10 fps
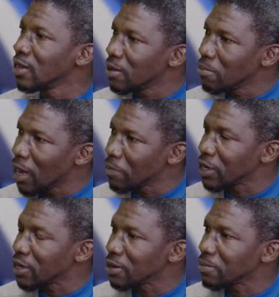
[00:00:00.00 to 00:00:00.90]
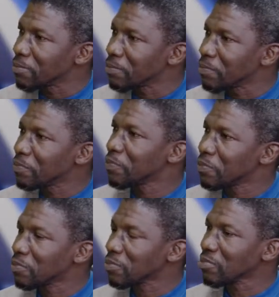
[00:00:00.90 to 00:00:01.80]
Yes, and because
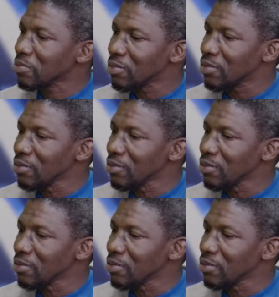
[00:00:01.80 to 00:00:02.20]
I'll